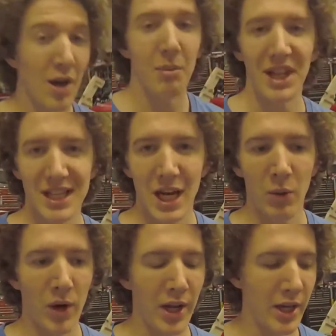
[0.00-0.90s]
But that's how I
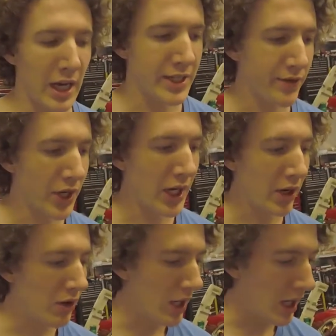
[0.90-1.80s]
want it as of right
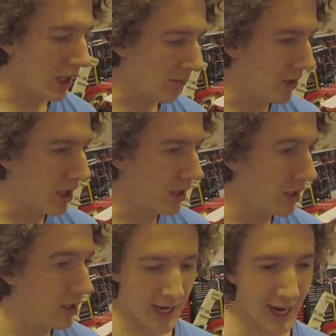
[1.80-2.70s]
now.
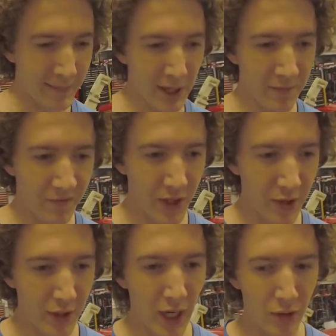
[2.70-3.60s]
I'm gonna
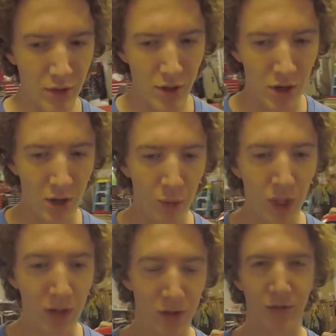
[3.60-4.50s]
figure out all the
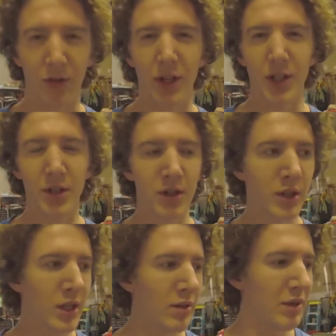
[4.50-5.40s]
wheels first
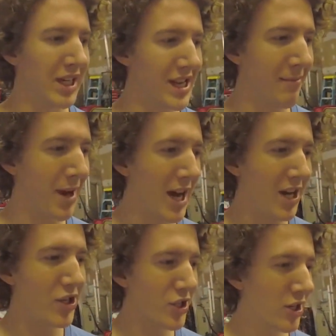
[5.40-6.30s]
because I'm
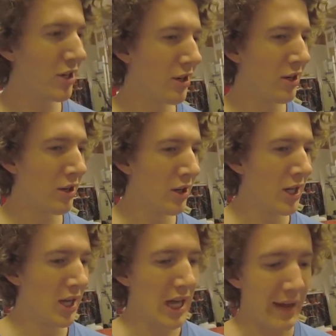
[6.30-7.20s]
not sure
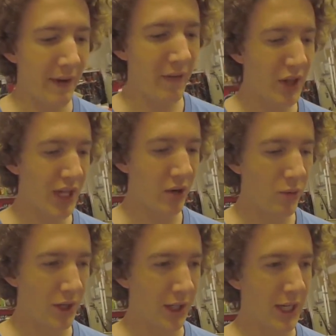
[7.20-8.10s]
if everything will
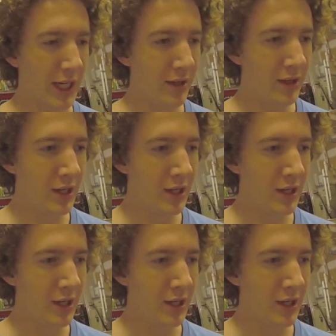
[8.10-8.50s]
work yet.